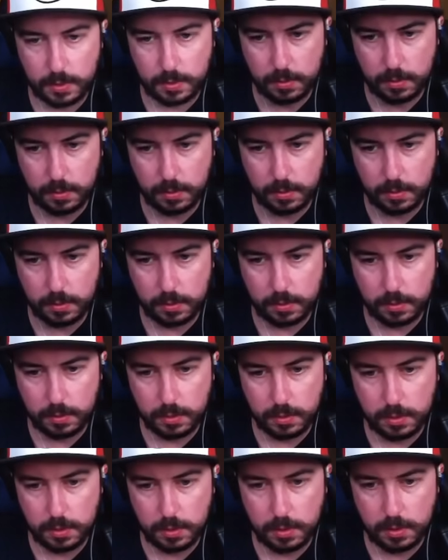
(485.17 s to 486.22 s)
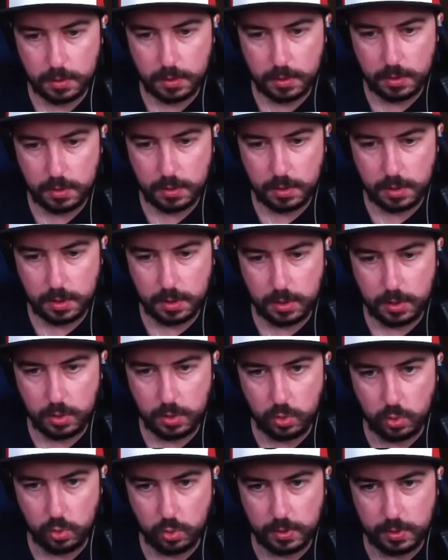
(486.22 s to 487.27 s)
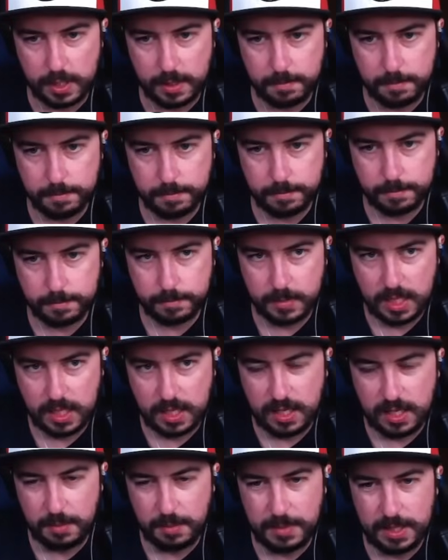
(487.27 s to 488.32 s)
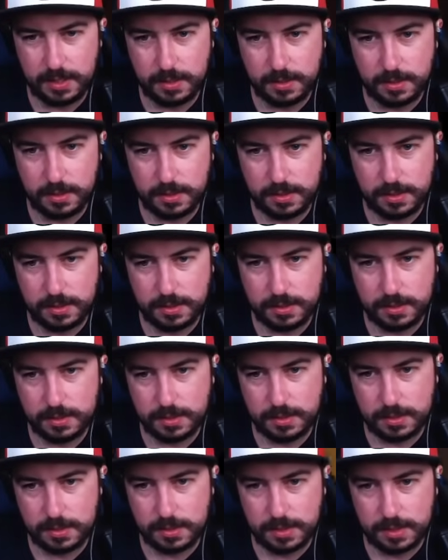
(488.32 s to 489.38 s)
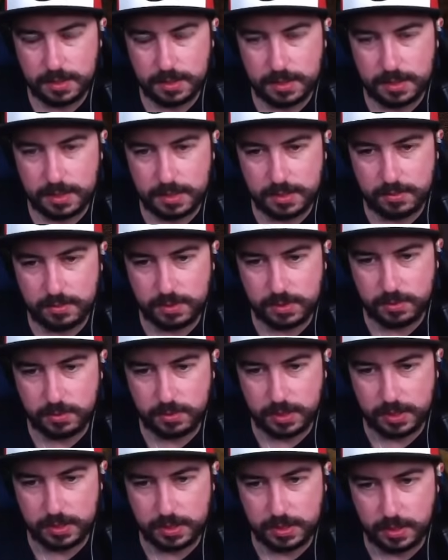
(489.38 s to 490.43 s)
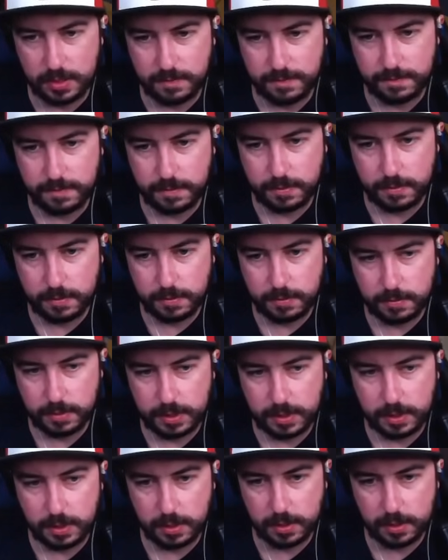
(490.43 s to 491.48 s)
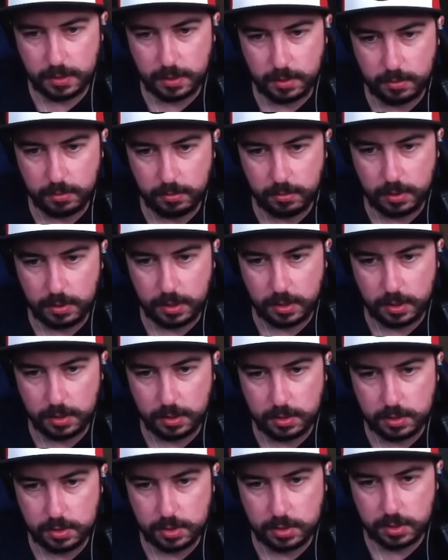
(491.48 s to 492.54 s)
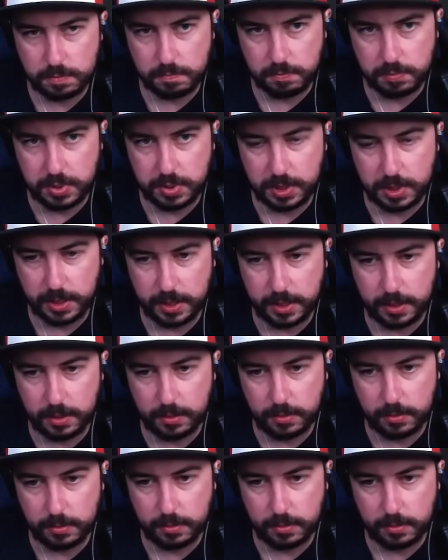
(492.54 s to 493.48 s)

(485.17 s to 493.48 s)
so I was willing to kind of rule out a shade there. I had hunted before 3 minutes, so I was willing, obviously, rule out a spirit there. Onryo was one